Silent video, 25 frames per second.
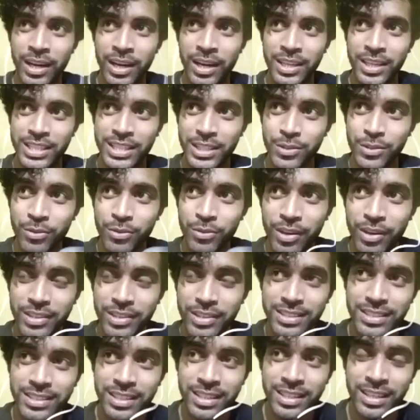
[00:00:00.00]
she was
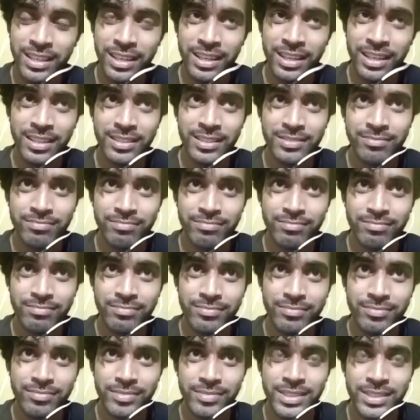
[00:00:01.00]
an um,
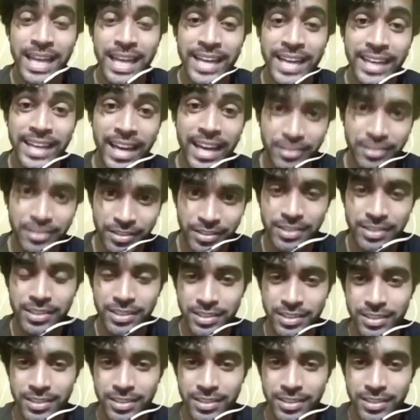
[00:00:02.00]
psychiatrist.